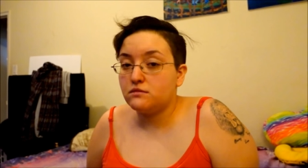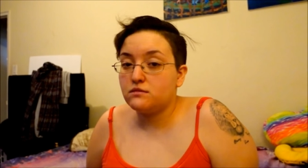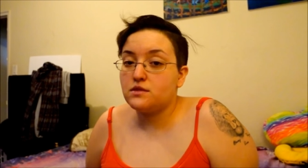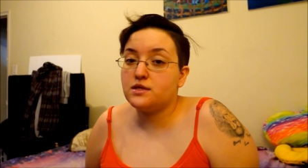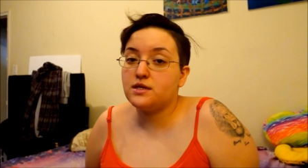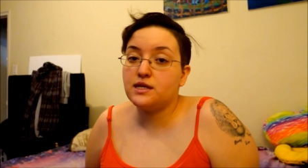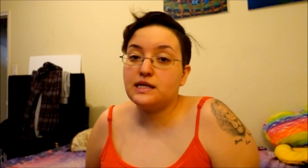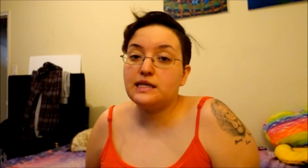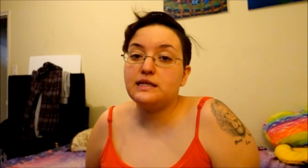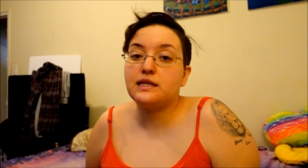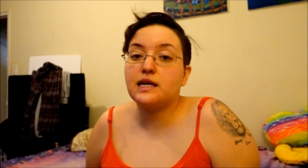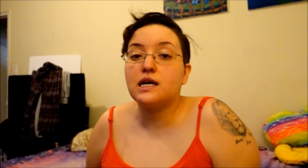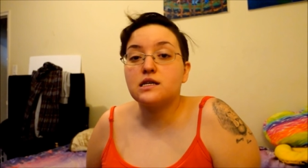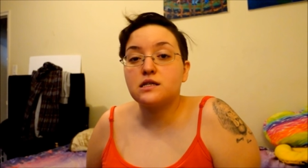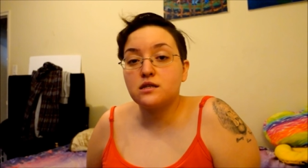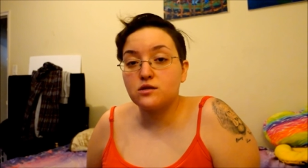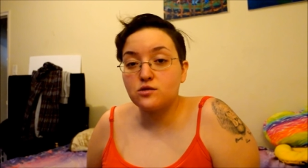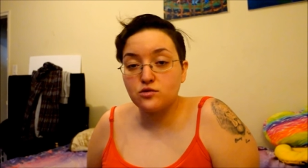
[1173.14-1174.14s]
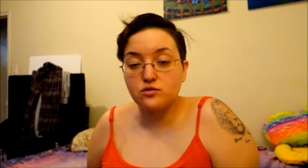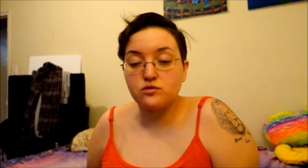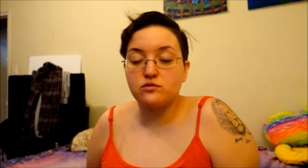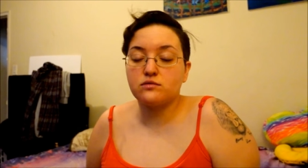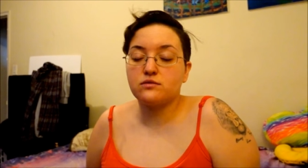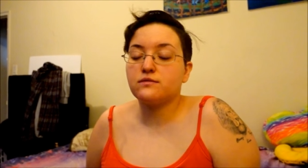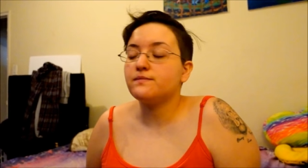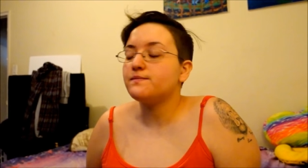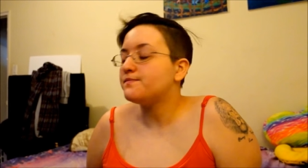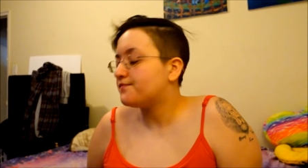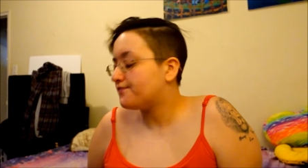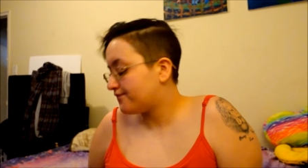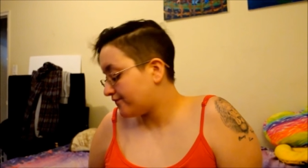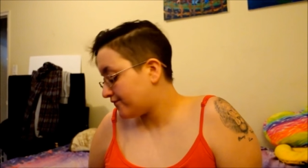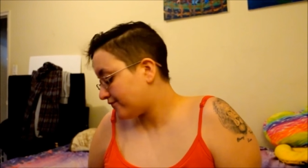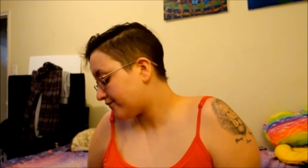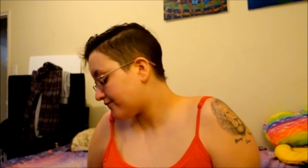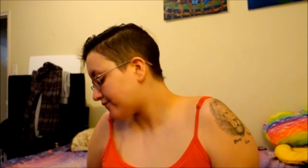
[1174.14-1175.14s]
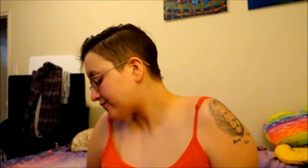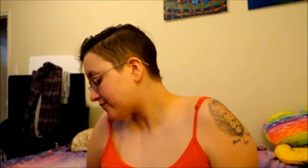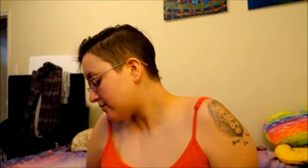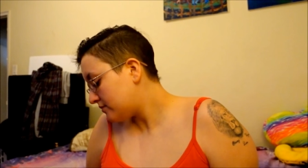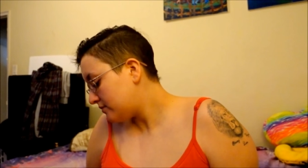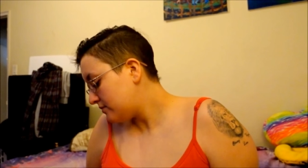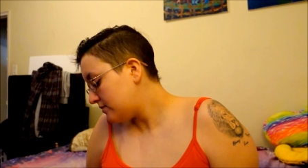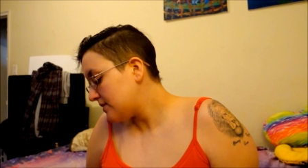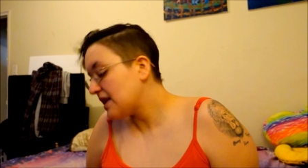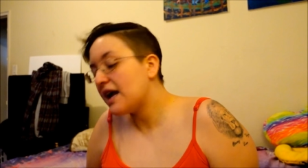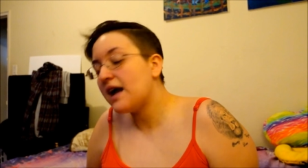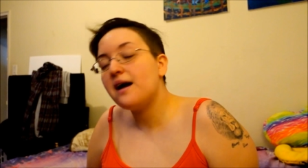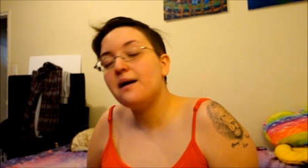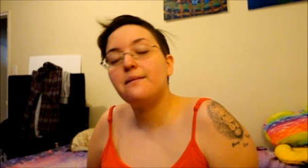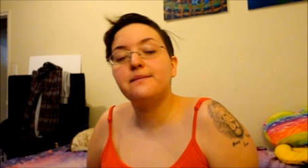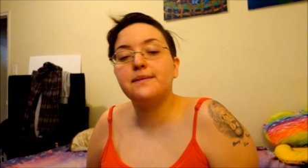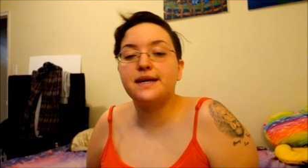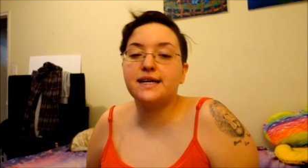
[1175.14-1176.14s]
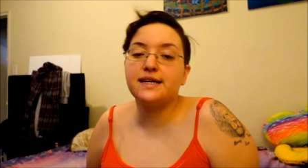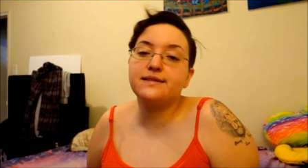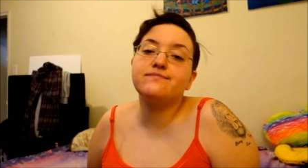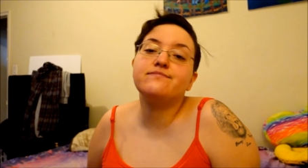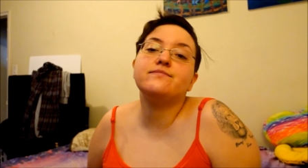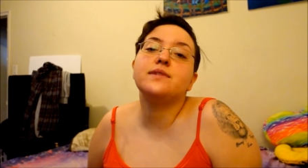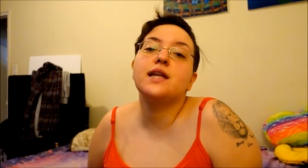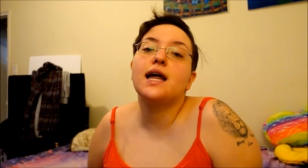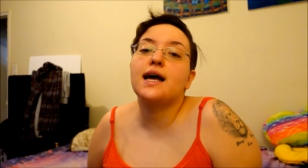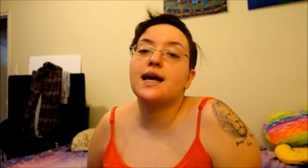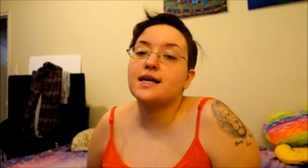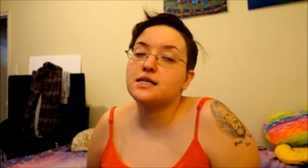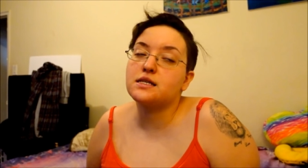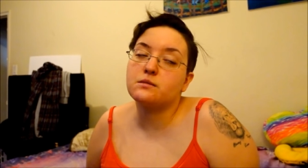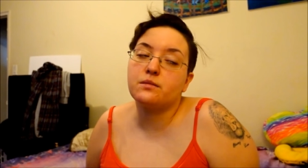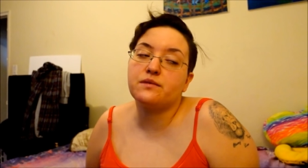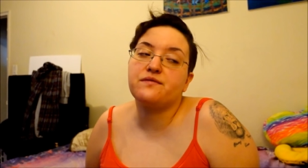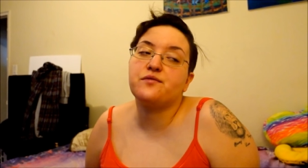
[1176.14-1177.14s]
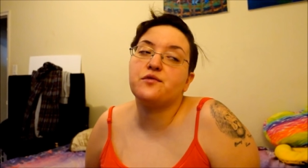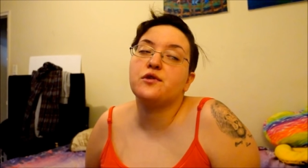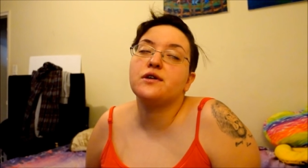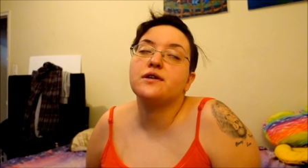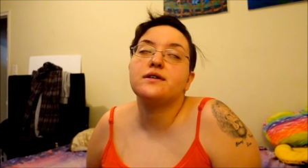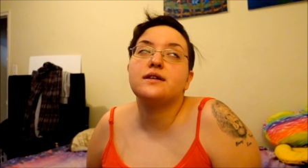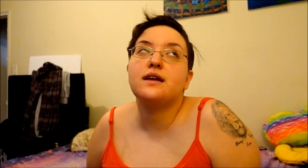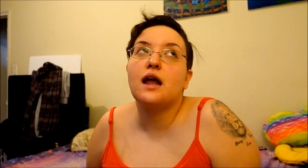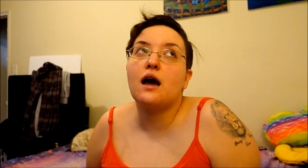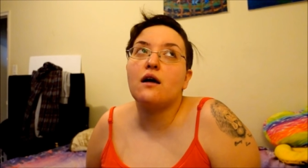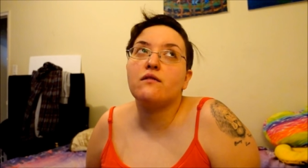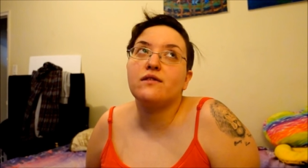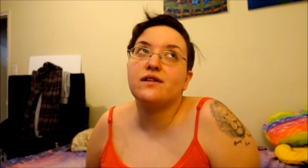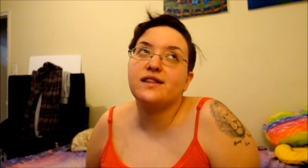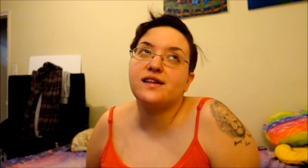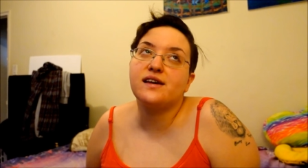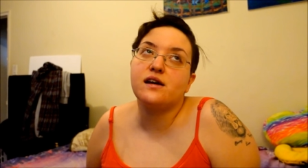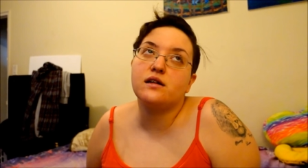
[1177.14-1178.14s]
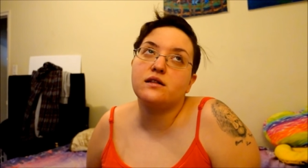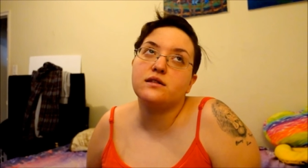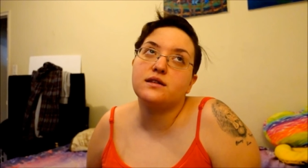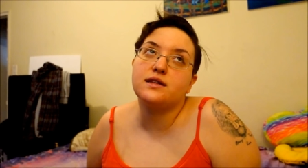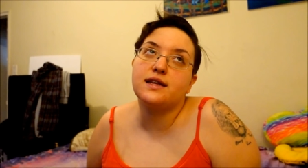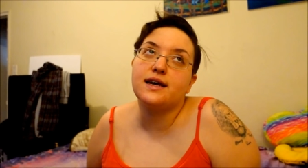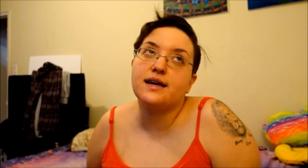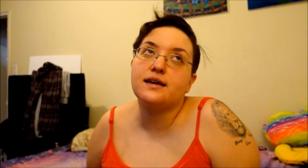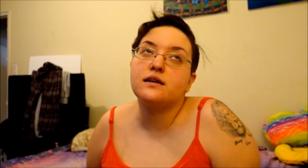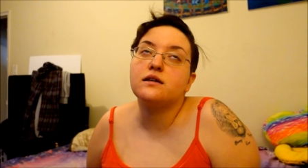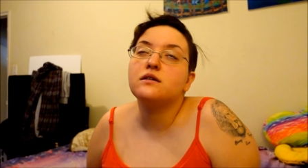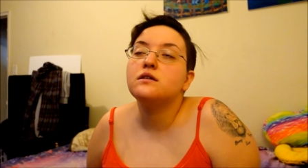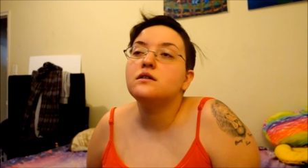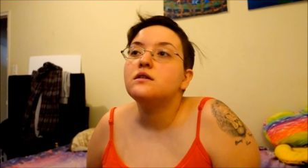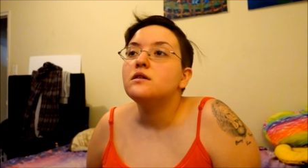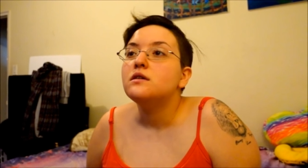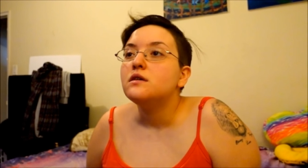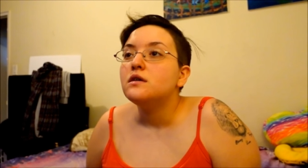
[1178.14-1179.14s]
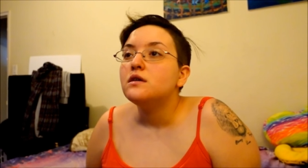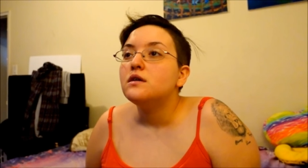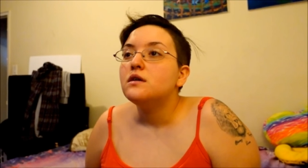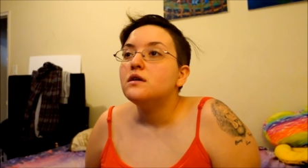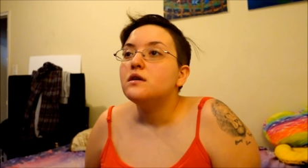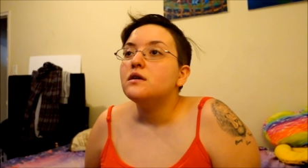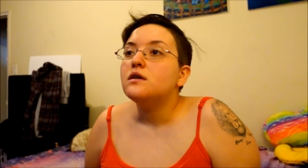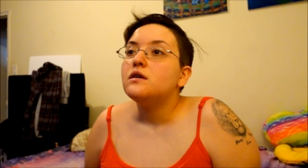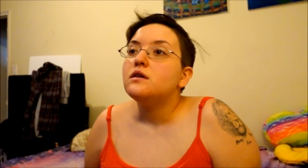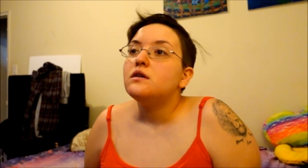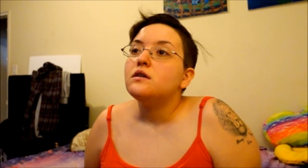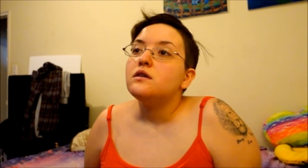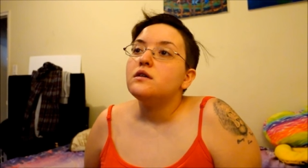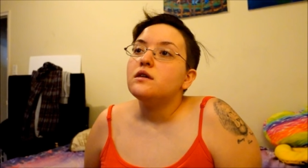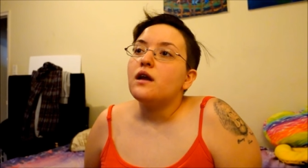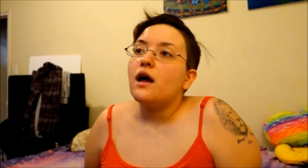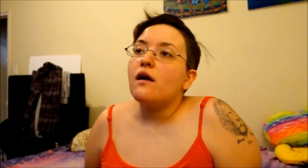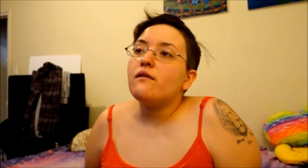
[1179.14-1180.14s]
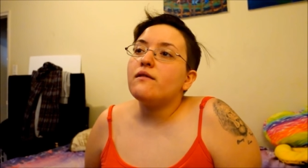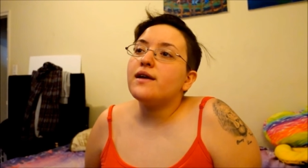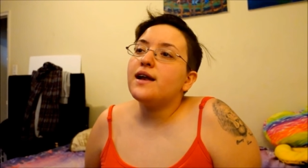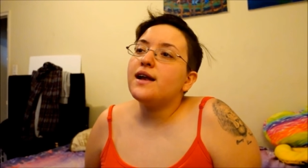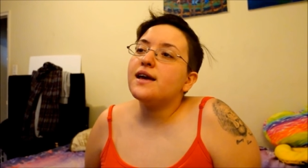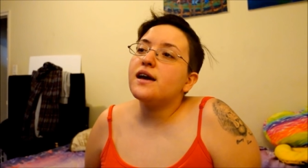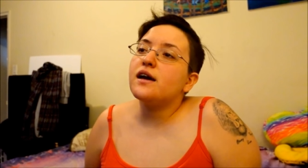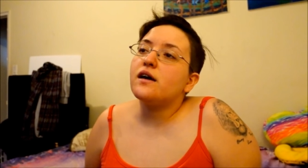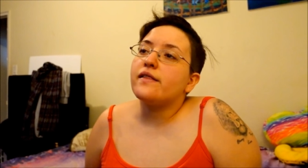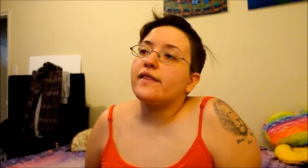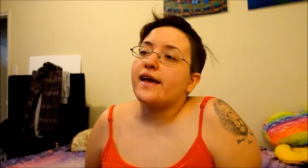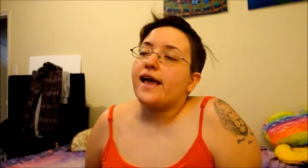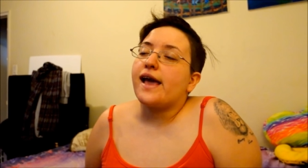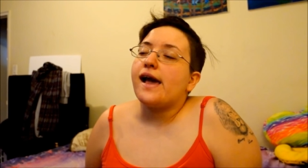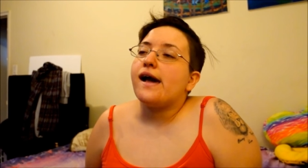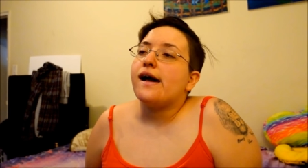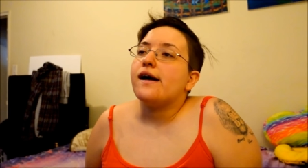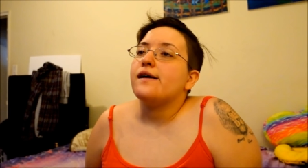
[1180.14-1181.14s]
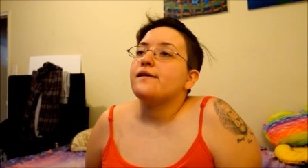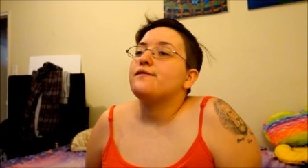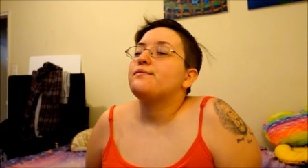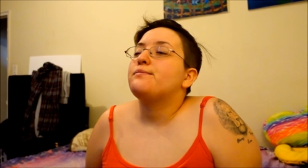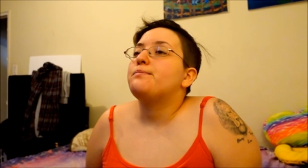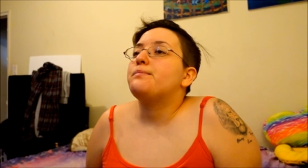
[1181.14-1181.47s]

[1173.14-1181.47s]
See, that's the truth. I mean, like I said before, not really on the leg. Not really on the calf.